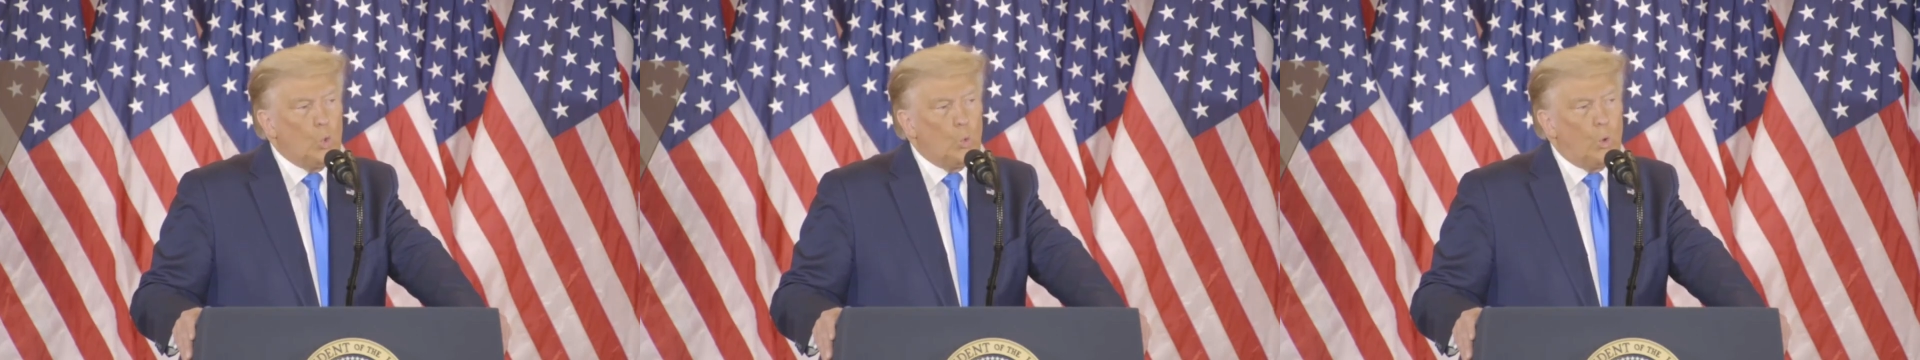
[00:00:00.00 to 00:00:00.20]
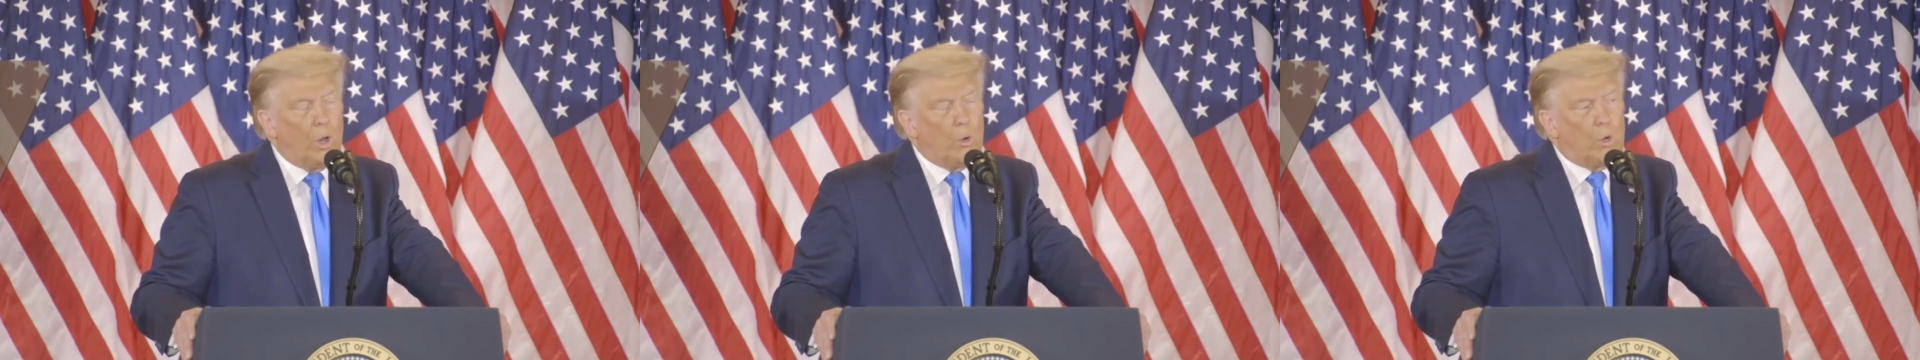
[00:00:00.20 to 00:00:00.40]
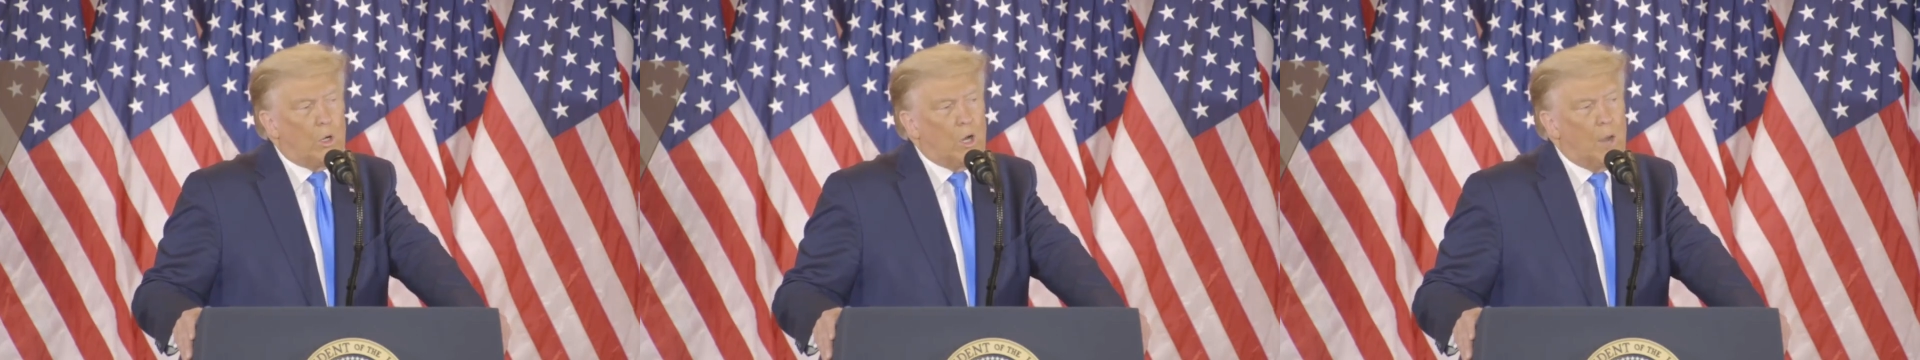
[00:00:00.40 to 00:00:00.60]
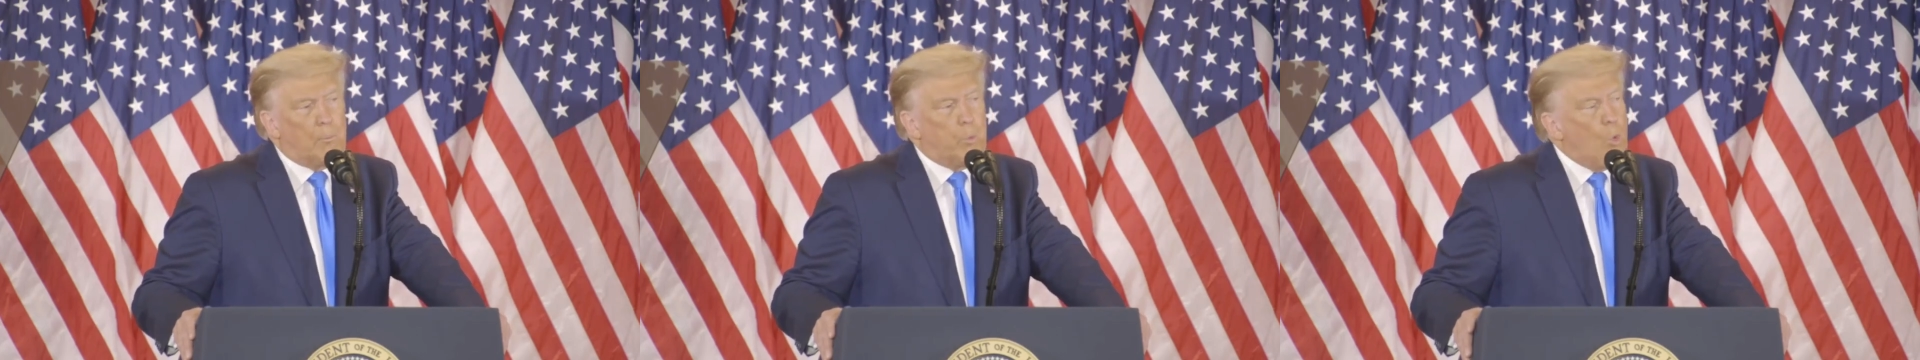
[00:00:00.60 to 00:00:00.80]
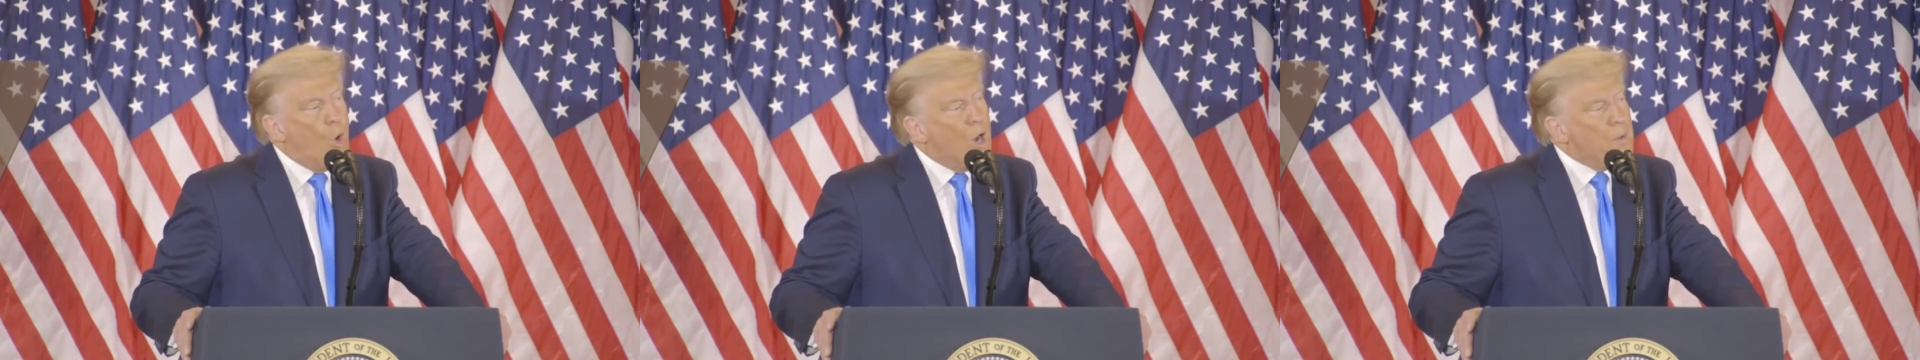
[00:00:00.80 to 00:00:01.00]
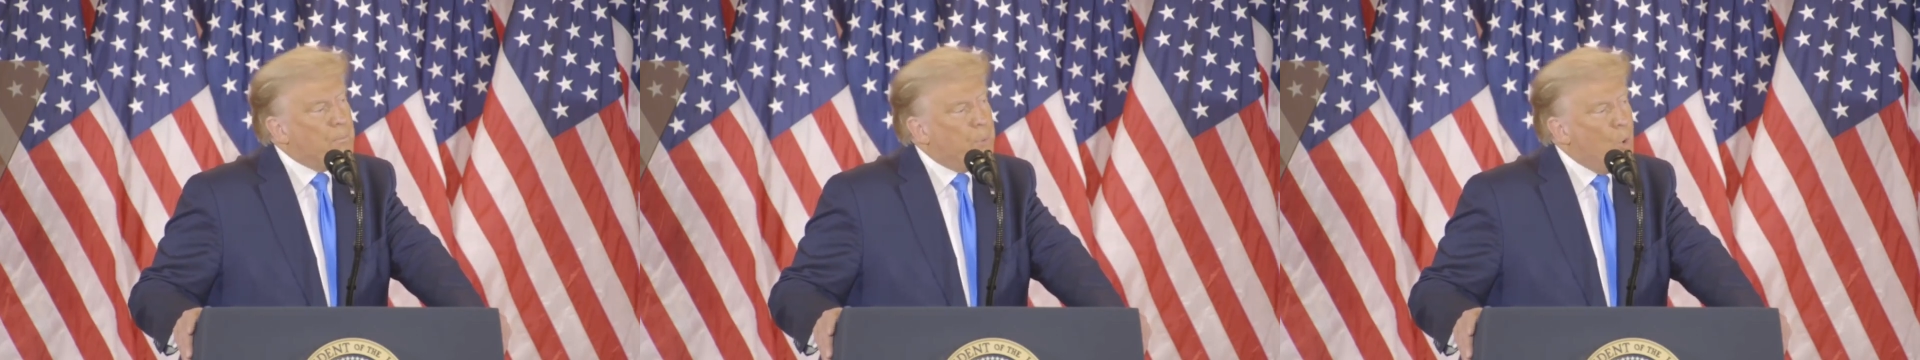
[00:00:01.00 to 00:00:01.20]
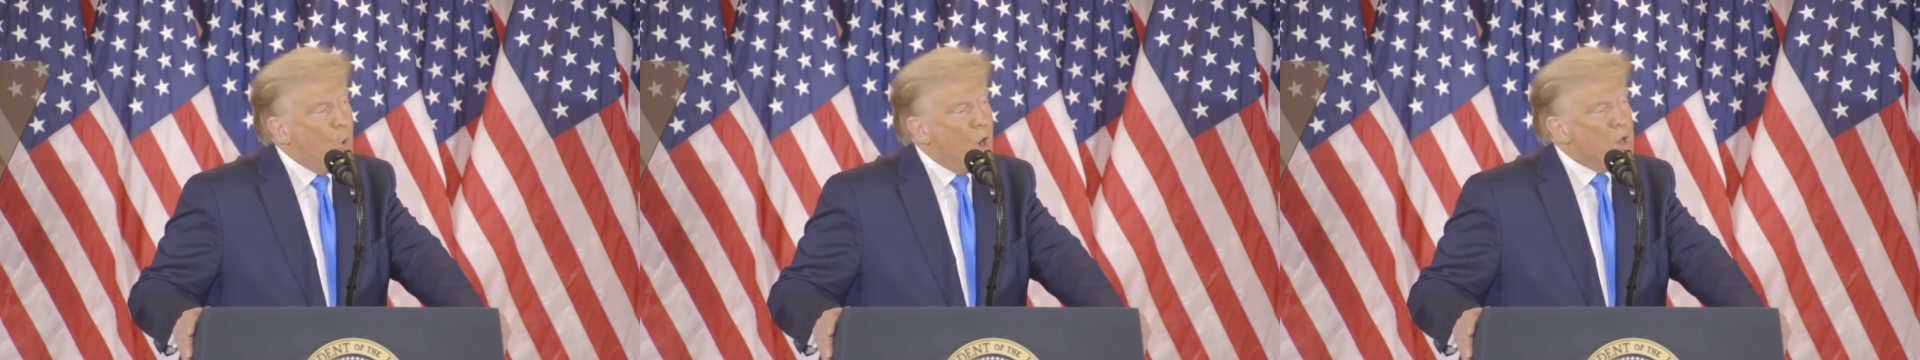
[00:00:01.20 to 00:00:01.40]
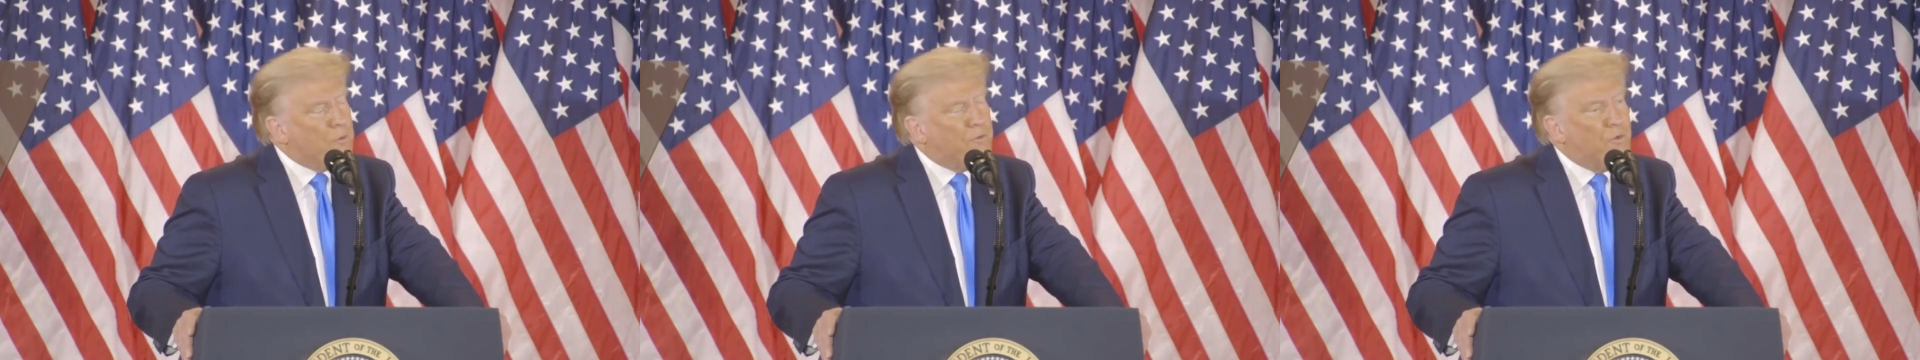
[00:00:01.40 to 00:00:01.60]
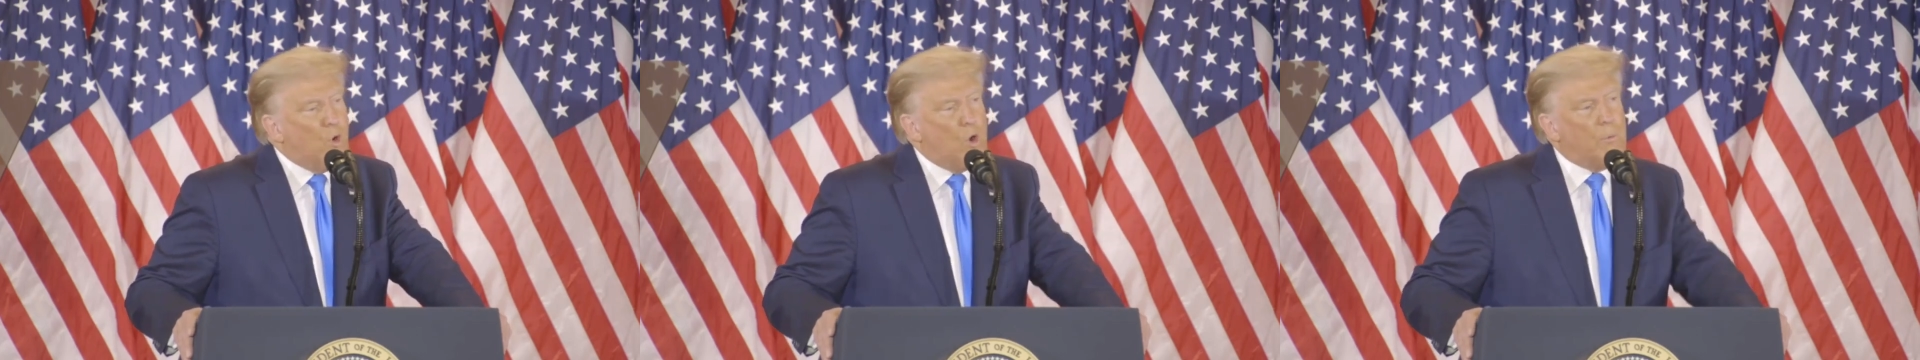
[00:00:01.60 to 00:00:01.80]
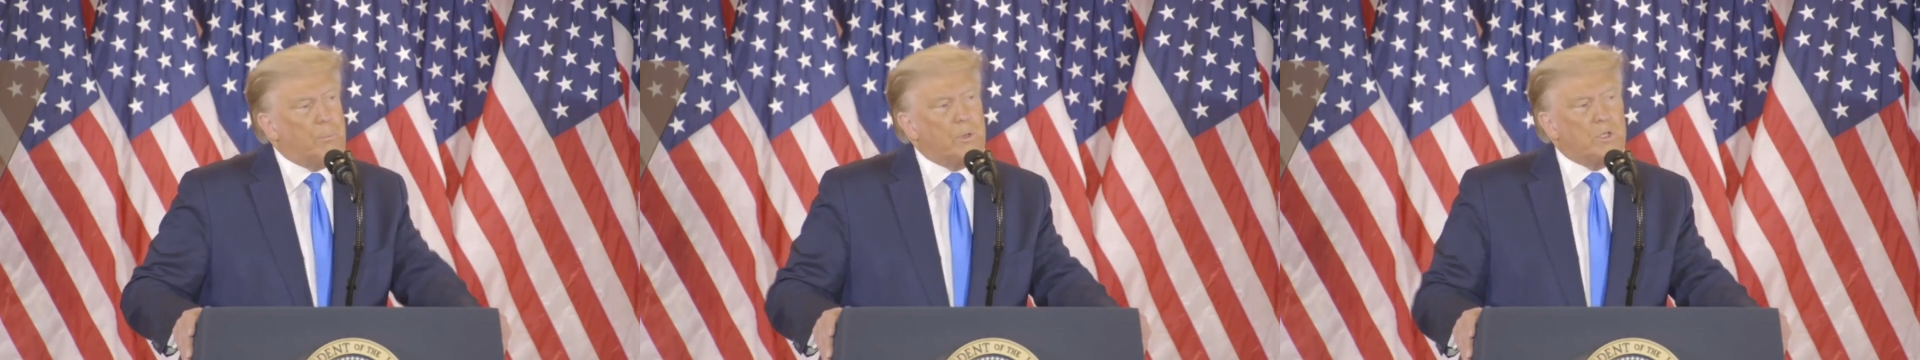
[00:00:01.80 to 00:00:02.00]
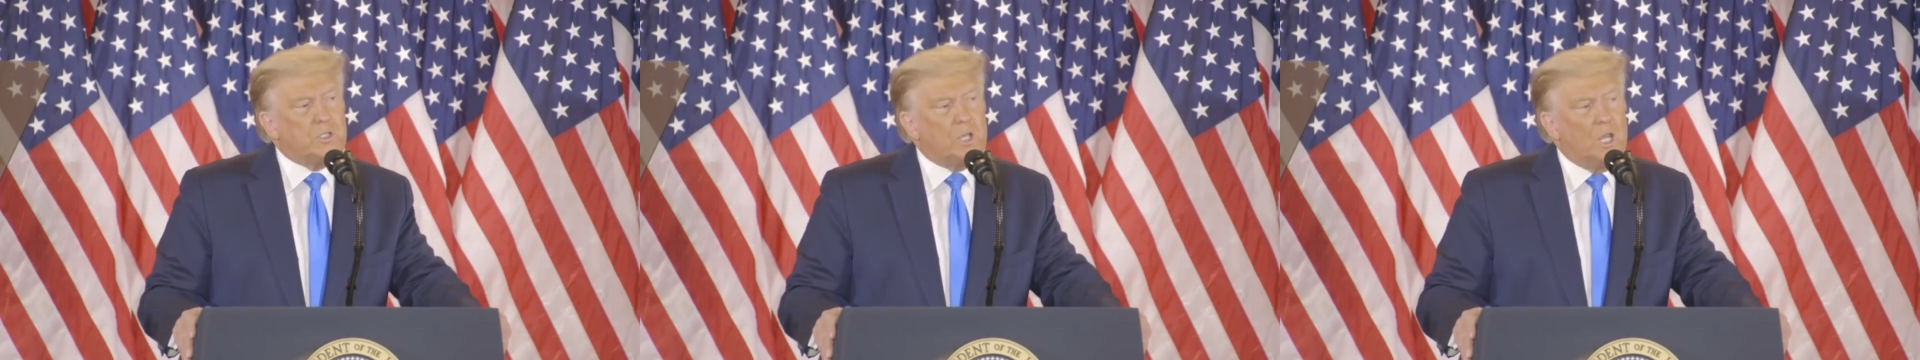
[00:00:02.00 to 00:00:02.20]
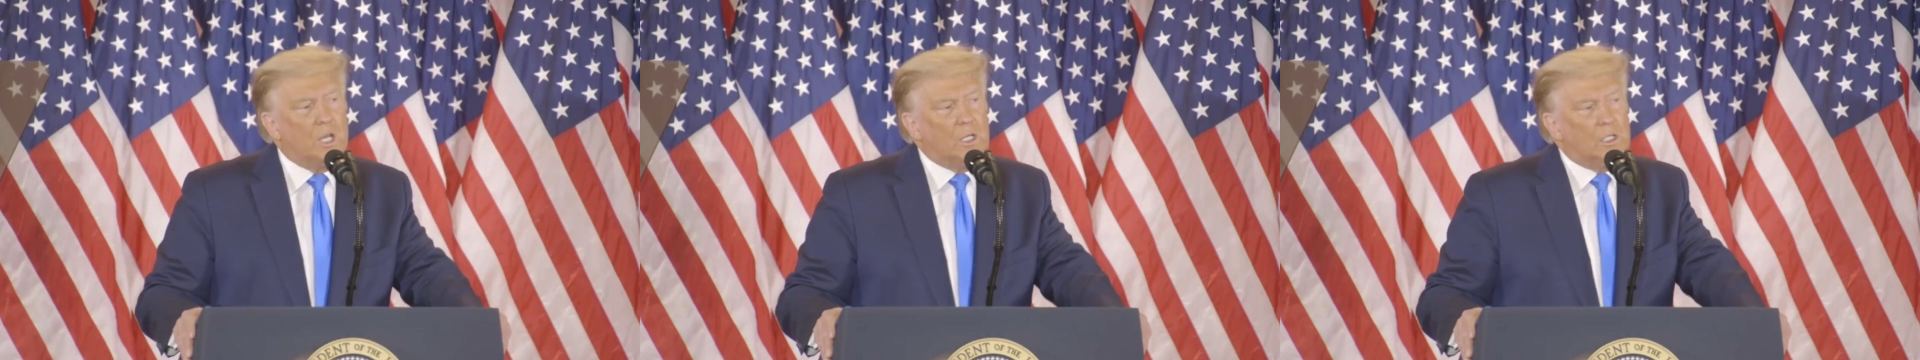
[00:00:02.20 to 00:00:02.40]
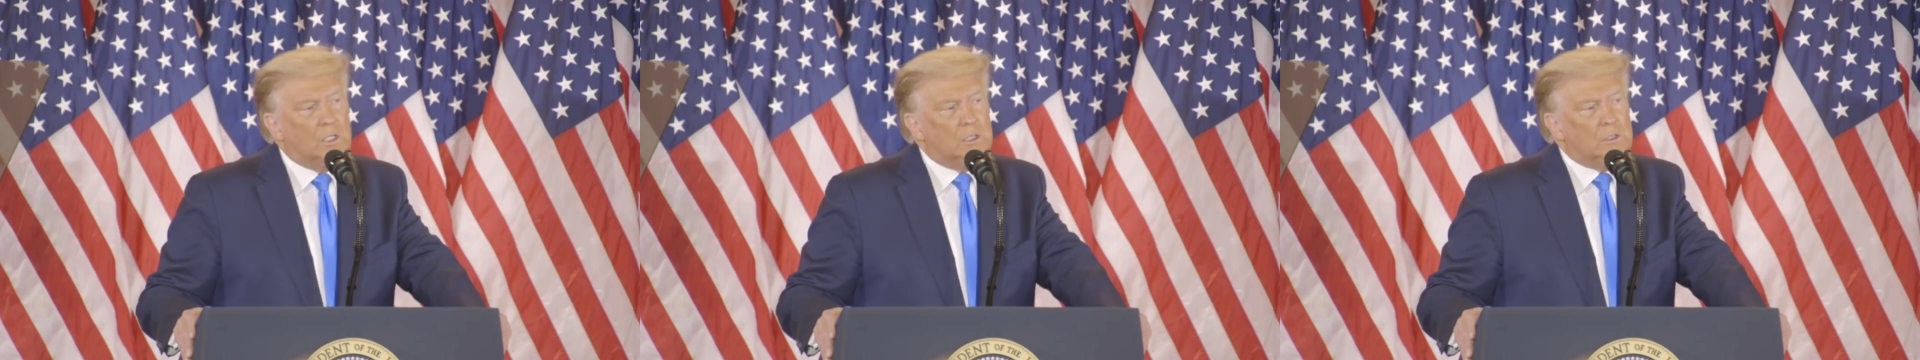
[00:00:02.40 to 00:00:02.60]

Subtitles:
where we're up 1.4%